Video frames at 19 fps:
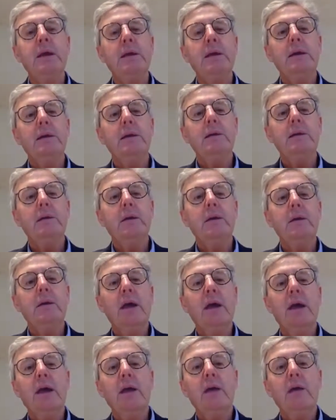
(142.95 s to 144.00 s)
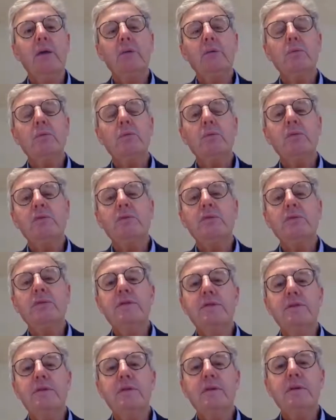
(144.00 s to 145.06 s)
And how we've
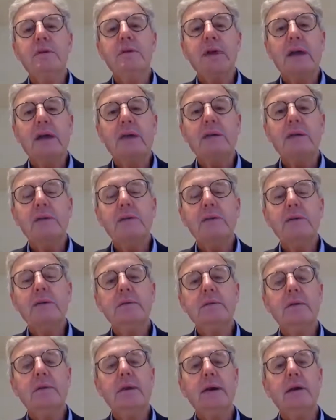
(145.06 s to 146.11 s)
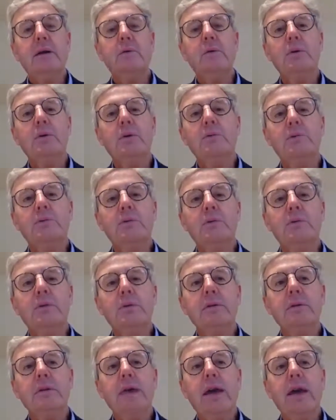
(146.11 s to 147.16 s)
done this, how we've
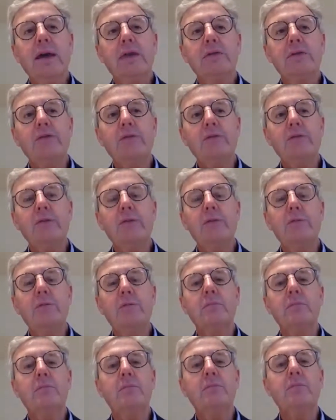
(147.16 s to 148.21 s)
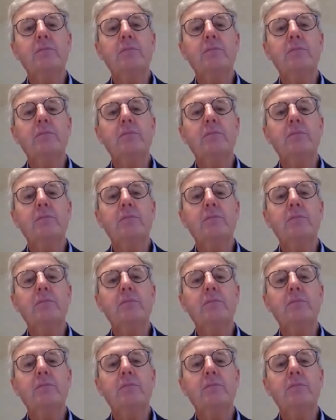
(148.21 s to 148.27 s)
had to